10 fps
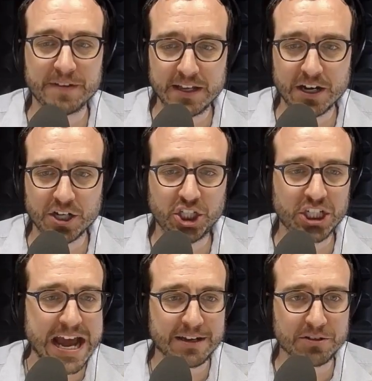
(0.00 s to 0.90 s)
in our
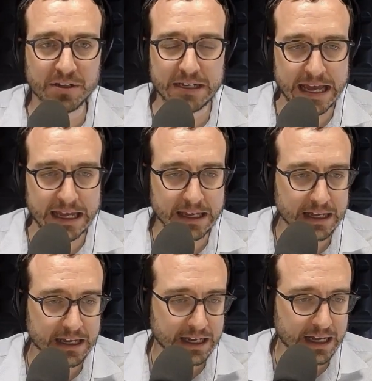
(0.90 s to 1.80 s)
chat today.
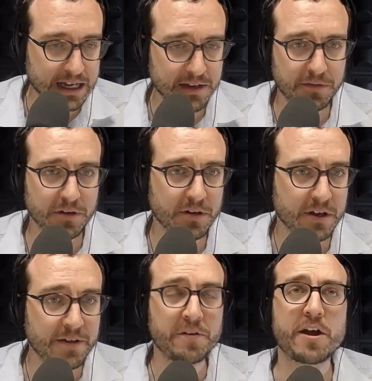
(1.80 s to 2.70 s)
And if you're
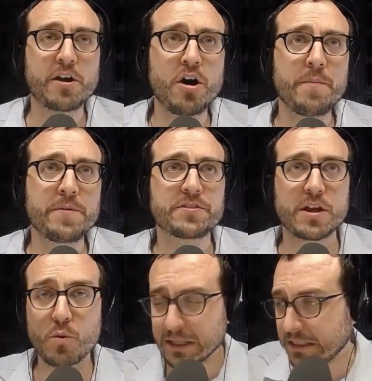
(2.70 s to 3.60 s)
at home and you're
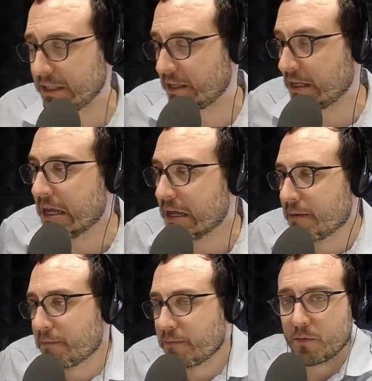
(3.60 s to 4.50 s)
saying, what's
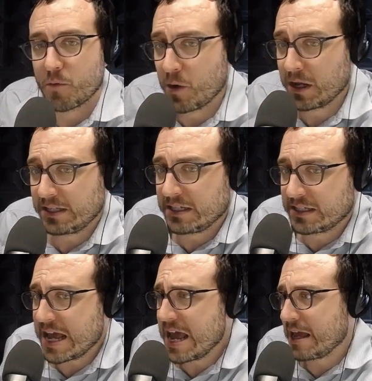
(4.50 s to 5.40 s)
he
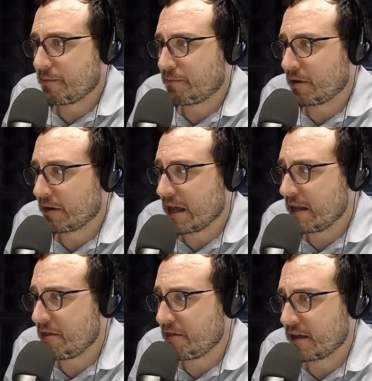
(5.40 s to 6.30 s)
saying? Pero qué
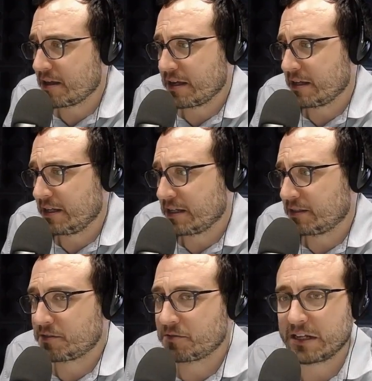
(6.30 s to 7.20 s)
dice? ¿Qué es
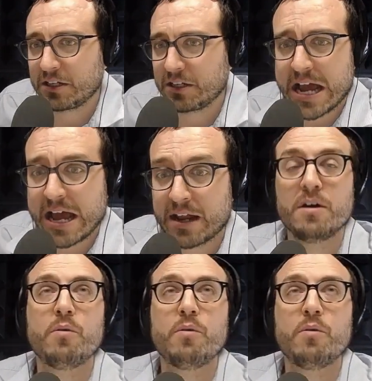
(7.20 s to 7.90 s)
eso del chat?